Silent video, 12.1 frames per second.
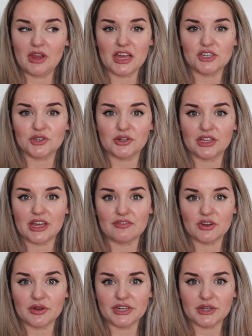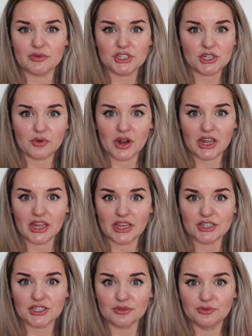truly have no idea what you're walking
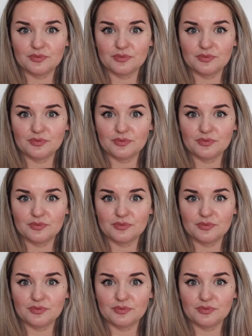into.